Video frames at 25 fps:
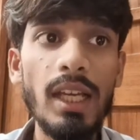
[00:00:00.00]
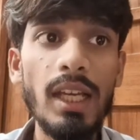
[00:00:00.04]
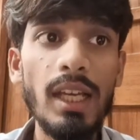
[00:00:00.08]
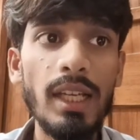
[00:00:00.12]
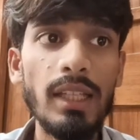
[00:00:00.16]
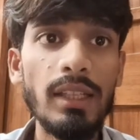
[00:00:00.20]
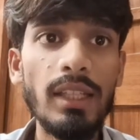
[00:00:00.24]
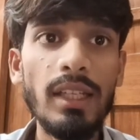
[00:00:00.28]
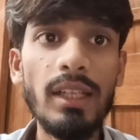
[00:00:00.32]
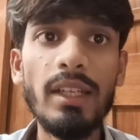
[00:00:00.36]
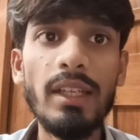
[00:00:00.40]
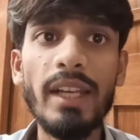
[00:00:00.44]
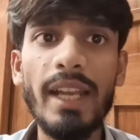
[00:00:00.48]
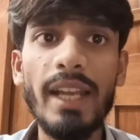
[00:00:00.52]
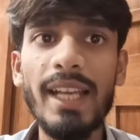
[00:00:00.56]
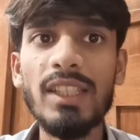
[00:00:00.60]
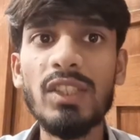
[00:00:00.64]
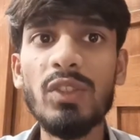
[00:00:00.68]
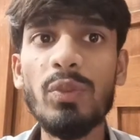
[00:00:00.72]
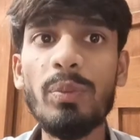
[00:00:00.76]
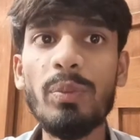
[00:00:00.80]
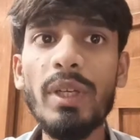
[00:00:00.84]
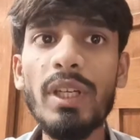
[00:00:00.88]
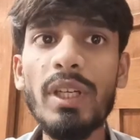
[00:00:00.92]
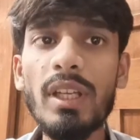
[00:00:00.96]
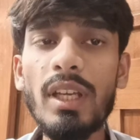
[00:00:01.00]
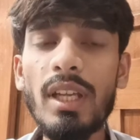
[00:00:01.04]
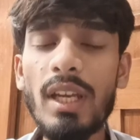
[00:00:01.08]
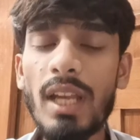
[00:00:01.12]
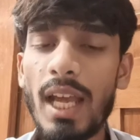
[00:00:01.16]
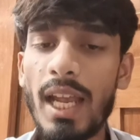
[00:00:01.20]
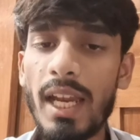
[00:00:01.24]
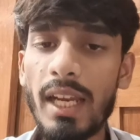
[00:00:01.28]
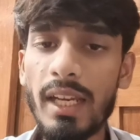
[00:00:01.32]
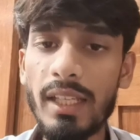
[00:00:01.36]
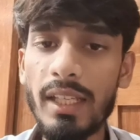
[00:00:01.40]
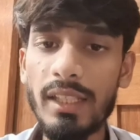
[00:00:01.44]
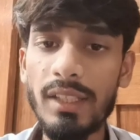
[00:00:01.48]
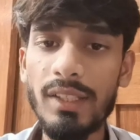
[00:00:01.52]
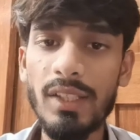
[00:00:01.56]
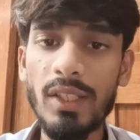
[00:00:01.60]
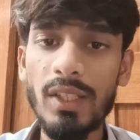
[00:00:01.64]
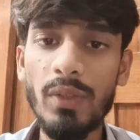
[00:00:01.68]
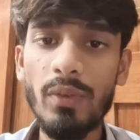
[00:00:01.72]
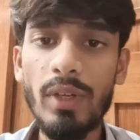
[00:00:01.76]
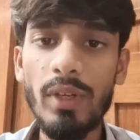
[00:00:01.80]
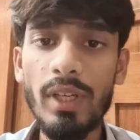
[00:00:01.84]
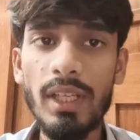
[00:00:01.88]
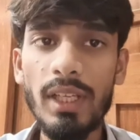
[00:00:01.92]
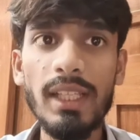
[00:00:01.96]
The transmitter and
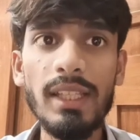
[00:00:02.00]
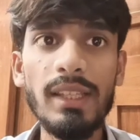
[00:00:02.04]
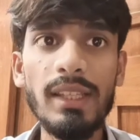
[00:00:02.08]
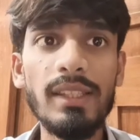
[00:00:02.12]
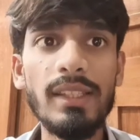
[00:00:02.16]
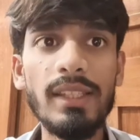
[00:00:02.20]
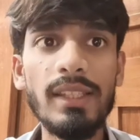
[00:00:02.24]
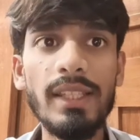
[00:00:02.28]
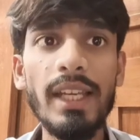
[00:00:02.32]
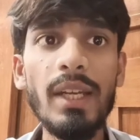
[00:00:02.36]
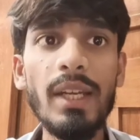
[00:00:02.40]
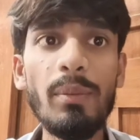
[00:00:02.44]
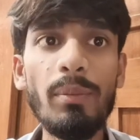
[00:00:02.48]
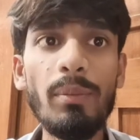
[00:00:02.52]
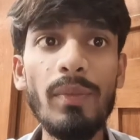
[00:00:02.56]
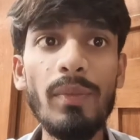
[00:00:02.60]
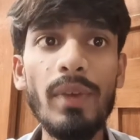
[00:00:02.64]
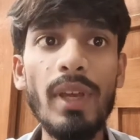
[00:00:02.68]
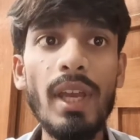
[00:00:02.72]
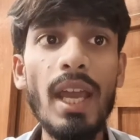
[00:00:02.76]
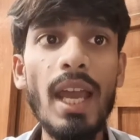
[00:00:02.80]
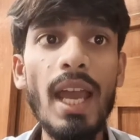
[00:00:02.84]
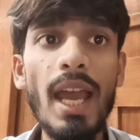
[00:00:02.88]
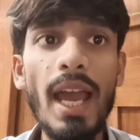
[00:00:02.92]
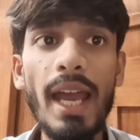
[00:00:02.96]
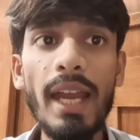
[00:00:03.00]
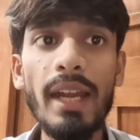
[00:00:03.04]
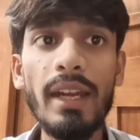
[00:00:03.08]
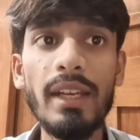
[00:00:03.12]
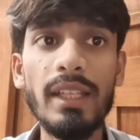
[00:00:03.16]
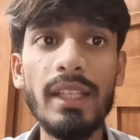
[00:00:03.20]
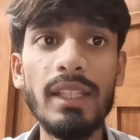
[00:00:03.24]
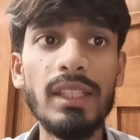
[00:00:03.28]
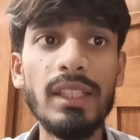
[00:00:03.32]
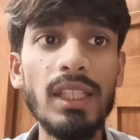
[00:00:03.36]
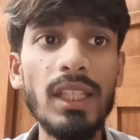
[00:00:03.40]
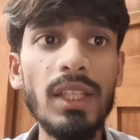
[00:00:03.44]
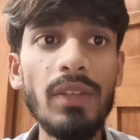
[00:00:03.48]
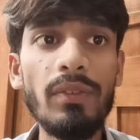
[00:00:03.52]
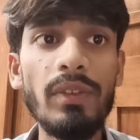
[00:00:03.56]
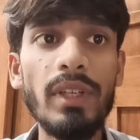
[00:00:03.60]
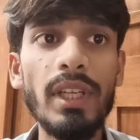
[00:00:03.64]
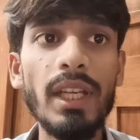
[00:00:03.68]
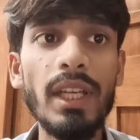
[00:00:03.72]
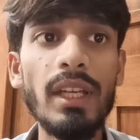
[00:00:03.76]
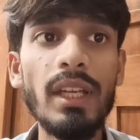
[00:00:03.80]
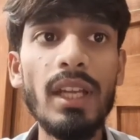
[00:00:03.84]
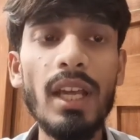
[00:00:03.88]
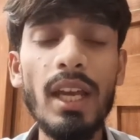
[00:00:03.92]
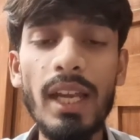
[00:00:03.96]
receiver can send and receive
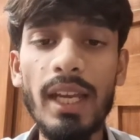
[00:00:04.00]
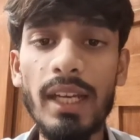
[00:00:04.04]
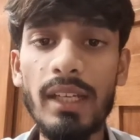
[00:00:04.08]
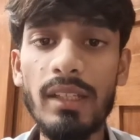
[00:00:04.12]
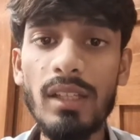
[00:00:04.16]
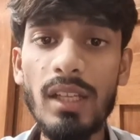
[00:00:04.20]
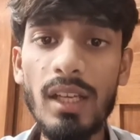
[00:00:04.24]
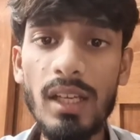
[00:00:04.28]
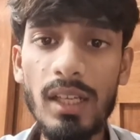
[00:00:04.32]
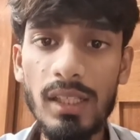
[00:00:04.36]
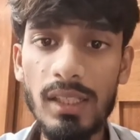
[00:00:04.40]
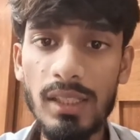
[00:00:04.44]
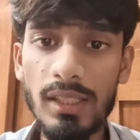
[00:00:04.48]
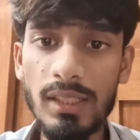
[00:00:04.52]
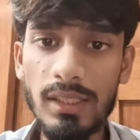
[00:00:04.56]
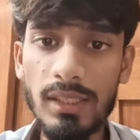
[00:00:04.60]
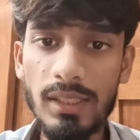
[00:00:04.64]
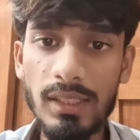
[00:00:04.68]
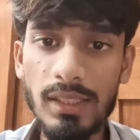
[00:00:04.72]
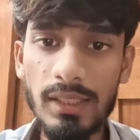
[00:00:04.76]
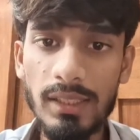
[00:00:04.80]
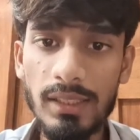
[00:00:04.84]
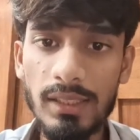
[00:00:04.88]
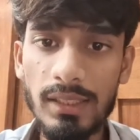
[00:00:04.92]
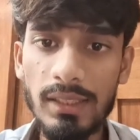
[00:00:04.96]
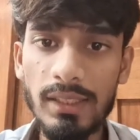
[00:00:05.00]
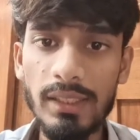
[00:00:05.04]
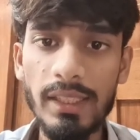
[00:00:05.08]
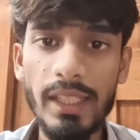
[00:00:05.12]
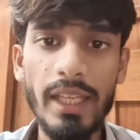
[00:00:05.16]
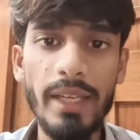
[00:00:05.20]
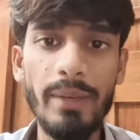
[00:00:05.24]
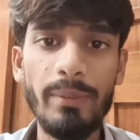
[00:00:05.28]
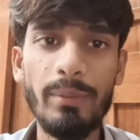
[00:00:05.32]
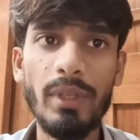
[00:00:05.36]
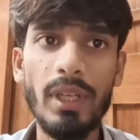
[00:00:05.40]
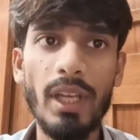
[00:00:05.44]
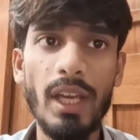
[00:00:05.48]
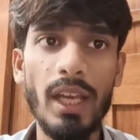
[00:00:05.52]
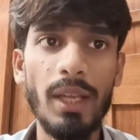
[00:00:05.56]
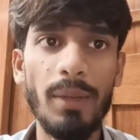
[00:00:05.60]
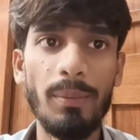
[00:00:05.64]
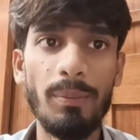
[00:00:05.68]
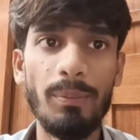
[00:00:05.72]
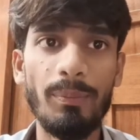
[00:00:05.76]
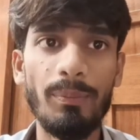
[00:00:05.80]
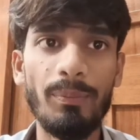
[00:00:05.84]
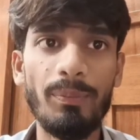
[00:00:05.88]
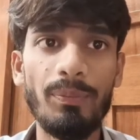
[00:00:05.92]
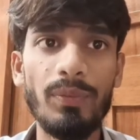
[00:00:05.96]
data at the same
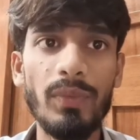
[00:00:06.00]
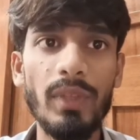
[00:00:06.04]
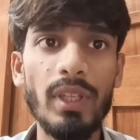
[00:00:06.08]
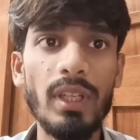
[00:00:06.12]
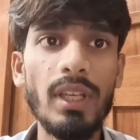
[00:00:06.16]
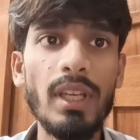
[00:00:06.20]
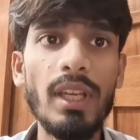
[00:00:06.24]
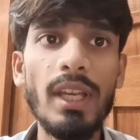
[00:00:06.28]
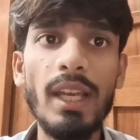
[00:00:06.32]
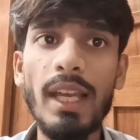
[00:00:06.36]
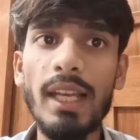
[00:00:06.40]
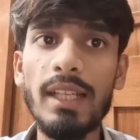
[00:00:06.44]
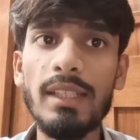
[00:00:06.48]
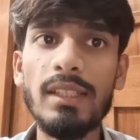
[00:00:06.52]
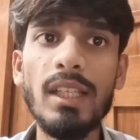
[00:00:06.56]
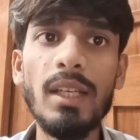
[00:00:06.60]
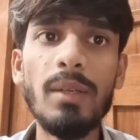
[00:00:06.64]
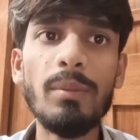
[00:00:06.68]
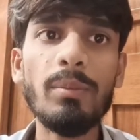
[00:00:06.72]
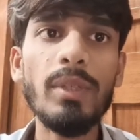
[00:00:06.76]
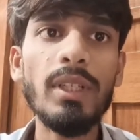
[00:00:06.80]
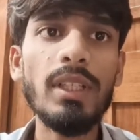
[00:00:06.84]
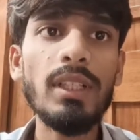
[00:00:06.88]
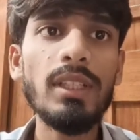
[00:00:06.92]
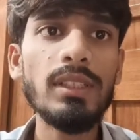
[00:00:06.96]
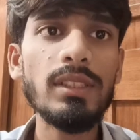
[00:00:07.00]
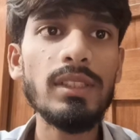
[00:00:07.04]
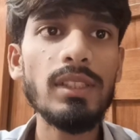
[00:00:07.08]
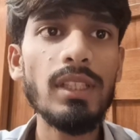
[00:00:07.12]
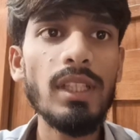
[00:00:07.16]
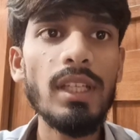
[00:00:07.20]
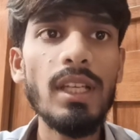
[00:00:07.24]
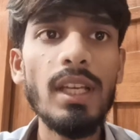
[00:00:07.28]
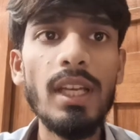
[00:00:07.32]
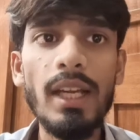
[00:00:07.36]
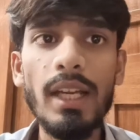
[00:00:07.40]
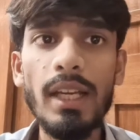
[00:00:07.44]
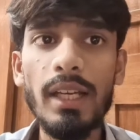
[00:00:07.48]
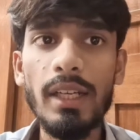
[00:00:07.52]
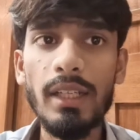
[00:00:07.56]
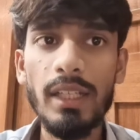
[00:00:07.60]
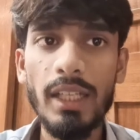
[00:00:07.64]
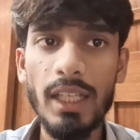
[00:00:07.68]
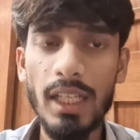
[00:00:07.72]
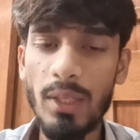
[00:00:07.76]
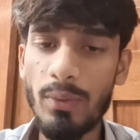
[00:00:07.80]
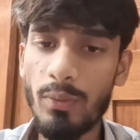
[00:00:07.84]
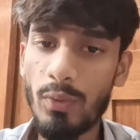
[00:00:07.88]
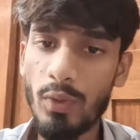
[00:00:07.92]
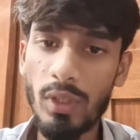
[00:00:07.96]
time. Example is
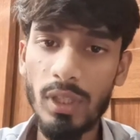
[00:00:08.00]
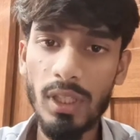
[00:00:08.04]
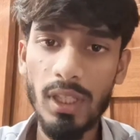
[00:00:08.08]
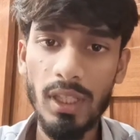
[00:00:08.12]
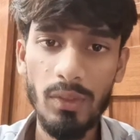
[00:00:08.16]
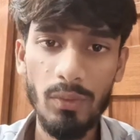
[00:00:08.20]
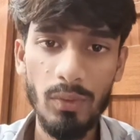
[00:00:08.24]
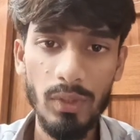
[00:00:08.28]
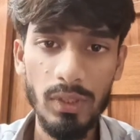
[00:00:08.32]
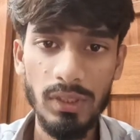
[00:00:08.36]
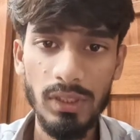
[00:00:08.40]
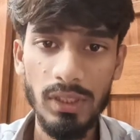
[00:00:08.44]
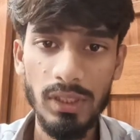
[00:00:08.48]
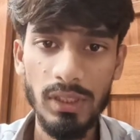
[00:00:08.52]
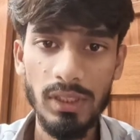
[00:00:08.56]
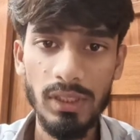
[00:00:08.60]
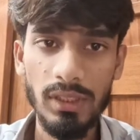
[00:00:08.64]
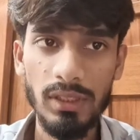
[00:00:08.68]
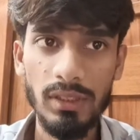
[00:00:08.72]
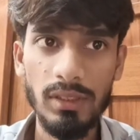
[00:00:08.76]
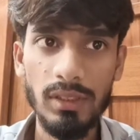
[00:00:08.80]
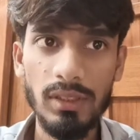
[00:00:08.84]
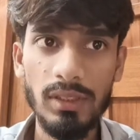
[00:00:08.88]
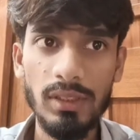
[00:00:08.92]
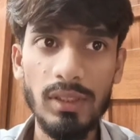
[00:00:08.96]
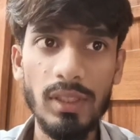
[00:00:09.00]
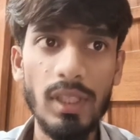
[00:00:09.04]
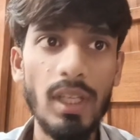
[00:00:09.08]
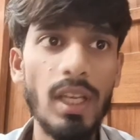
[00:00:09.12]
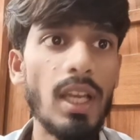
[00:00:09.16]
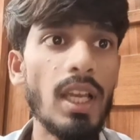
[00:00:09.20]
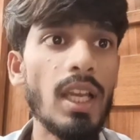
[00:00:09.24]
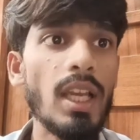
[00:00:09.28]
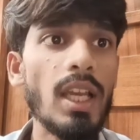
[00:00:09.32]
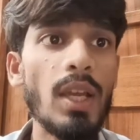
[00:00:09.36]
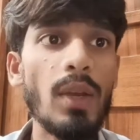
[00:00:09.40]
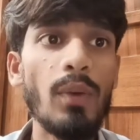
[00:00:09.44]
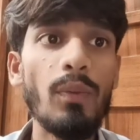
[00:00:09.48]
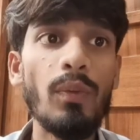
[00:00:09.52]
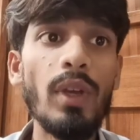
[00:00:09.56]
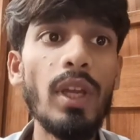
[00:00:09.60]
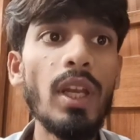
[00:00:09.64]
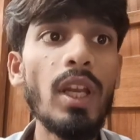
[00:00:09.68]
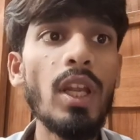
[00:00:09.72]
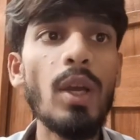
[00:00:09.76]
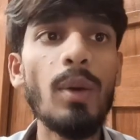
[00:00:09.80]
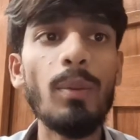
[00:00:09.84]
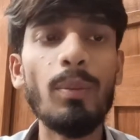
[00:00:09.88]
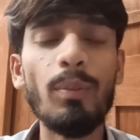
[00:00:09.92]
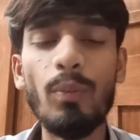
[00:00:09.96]
telephone conversations, where
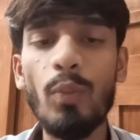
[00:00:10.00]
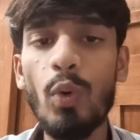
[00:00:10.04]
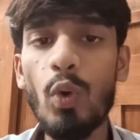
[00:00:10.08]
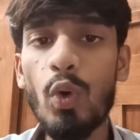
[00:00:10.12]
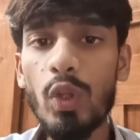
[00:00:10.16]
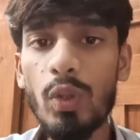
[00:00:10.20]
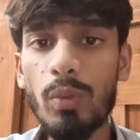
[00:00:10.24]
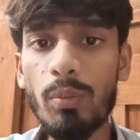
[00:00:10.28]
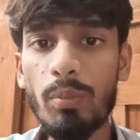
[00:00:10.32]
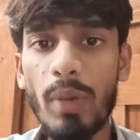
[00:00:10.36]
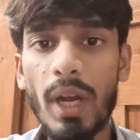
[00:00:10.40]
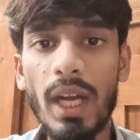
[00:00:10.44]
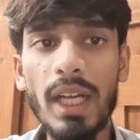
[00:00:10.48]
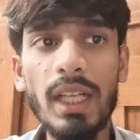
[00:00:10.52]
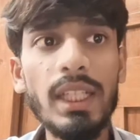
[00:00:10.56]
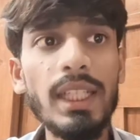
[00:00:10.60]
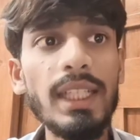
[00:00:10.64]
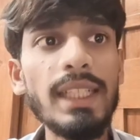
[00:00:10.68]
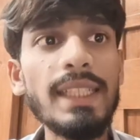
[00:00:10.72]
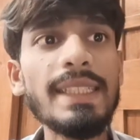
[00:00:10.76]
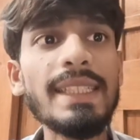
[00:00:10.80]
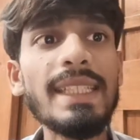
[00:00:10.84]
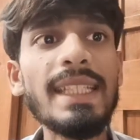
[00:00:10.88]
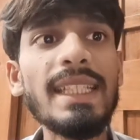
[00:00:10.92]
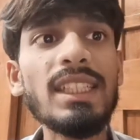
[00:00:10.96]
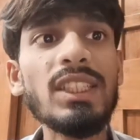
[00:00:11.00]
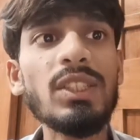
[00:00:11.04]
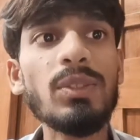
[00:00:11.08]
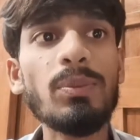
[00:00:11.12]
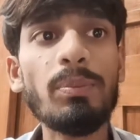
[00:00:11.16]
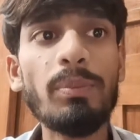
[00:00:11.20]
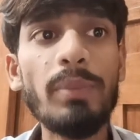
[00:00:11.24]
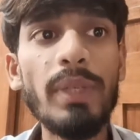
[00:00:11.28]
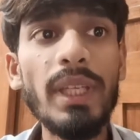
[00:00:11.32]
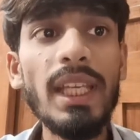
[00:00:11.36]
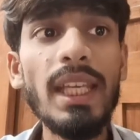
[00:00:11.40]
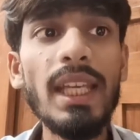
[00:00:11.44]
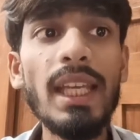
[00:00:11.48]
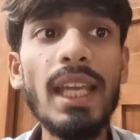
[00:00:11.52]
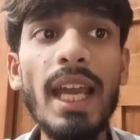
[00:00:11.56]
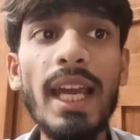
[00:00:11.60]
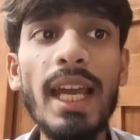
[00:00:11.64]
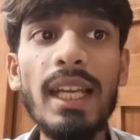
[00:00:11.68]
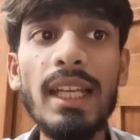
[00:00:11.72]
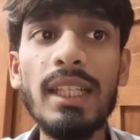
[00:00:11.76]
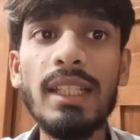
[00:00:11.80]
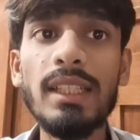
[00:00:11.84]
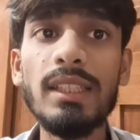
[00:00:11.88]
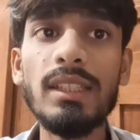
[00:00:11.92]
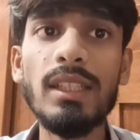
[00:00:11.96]
both parties can speak
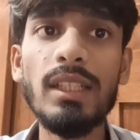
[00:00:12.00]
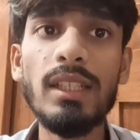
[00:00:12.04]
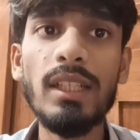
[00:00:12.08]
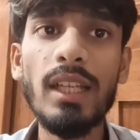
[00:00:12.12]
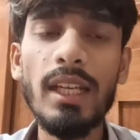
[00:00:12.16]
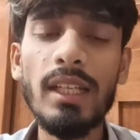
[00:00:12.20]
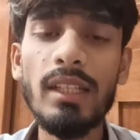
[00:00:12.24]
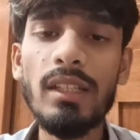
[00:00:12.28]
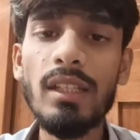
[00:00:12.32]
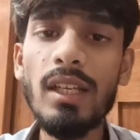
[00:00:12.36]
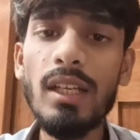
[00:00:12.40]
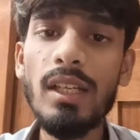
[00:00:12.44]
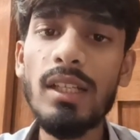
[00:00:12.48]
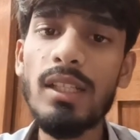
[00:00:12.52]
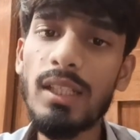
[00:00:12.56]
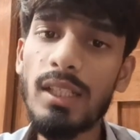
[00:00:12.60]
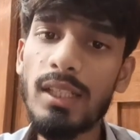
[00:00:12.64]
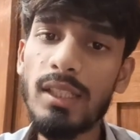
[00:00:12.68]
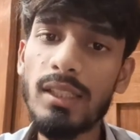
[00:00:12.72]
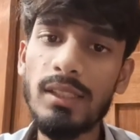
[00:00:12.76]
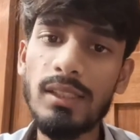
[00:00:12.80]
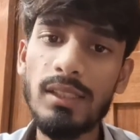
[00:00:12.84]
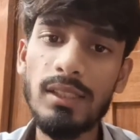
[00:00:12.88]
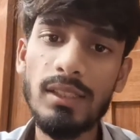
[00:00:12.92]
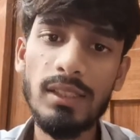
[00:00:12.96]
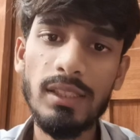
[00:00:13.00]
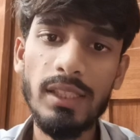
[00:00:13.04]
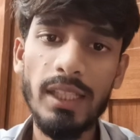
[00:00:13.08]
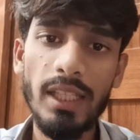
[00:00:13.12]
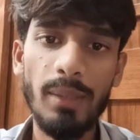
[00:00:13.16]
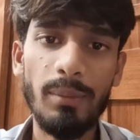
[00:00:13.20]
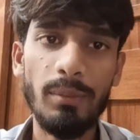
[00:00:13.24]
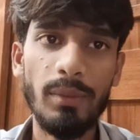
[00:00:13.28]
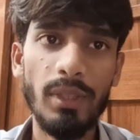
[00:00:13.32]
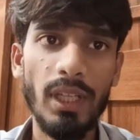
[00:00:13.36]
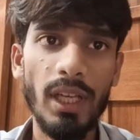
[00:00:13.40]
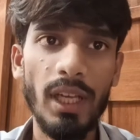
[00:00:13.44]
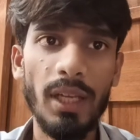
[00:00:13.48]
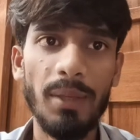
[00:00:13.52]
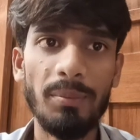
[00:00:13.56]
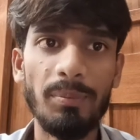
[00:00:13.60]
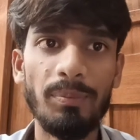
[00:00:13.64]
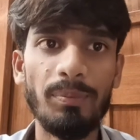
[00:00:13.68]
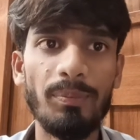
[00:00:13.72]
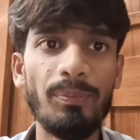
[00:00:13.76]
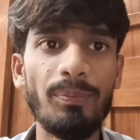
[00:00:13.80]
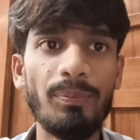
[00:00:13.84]
and listen at the same time.